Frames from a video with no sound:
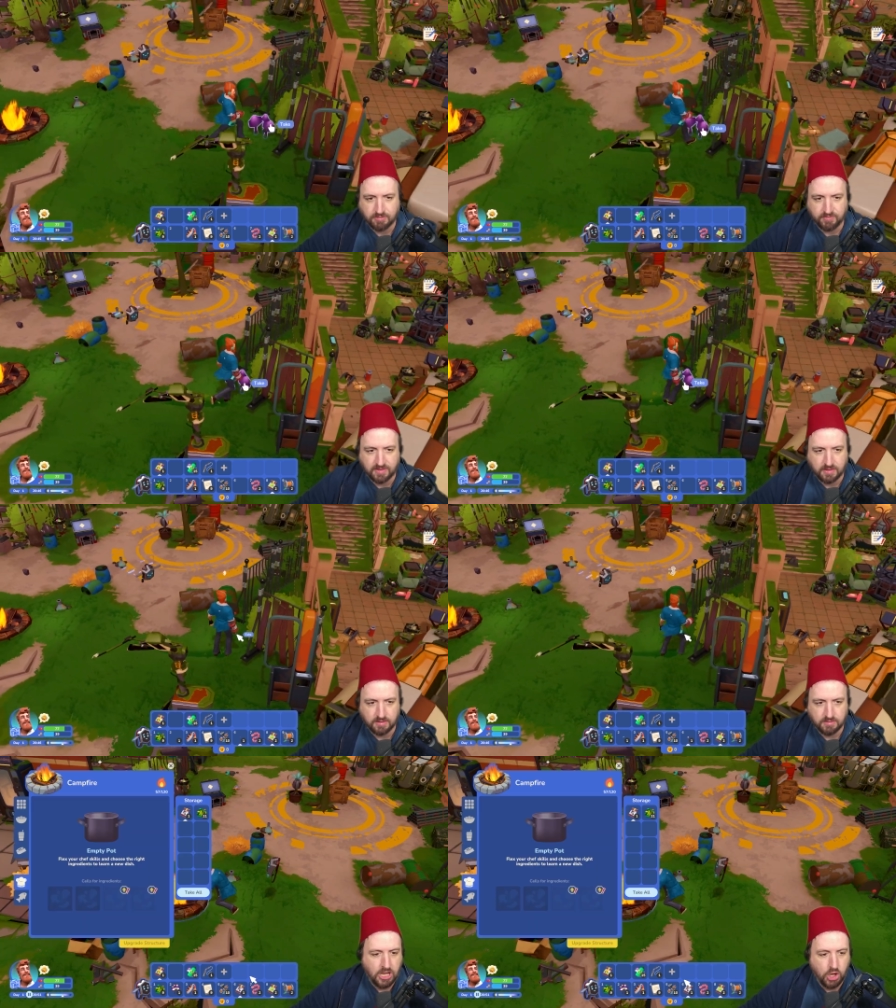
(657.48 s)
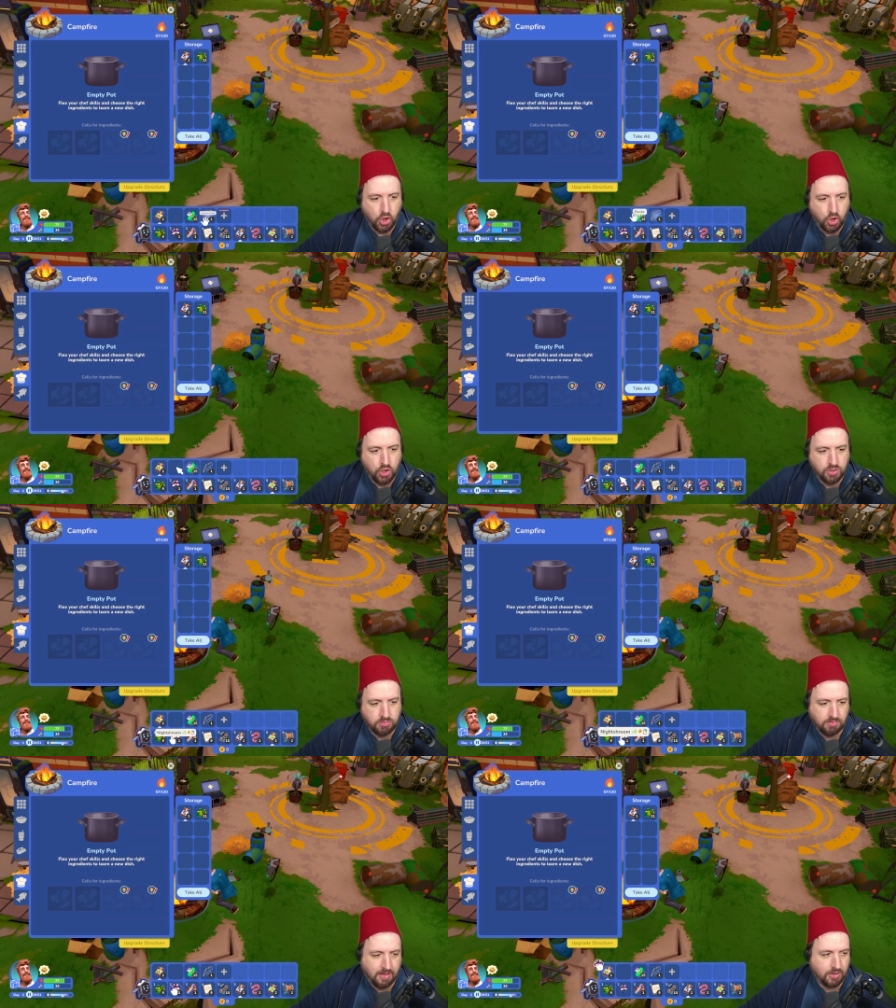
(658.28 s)
over here.
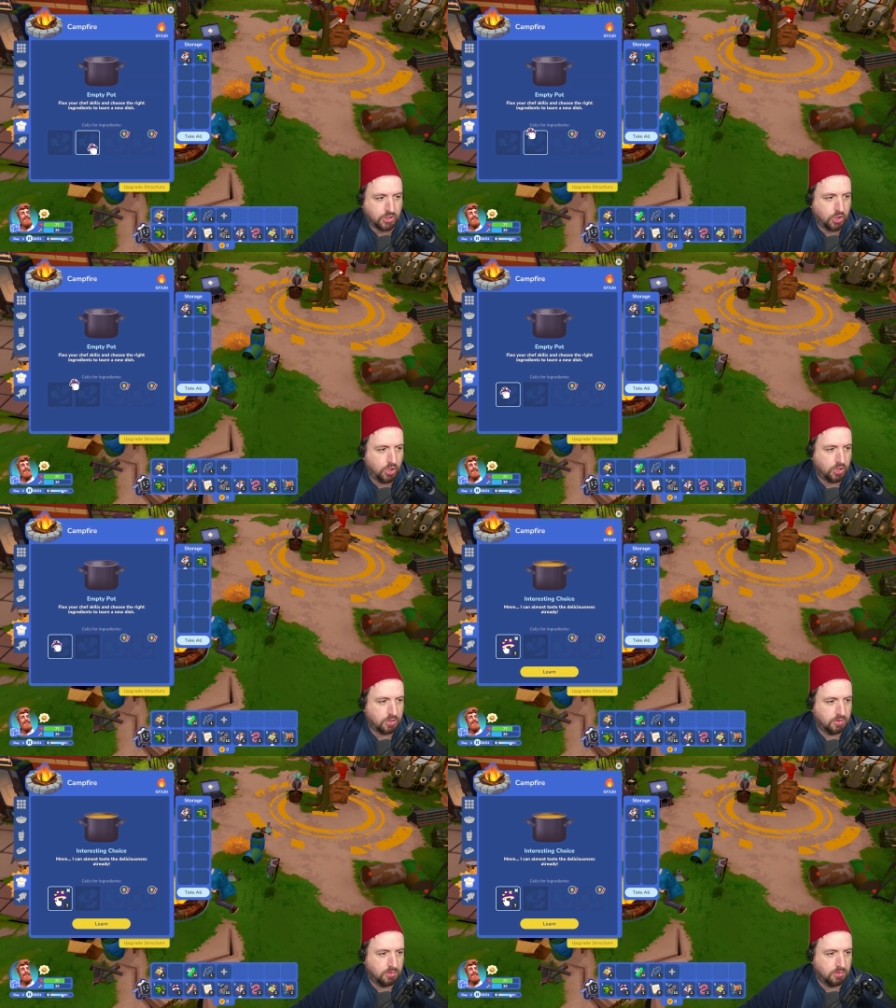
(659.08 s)
Learn how to cook.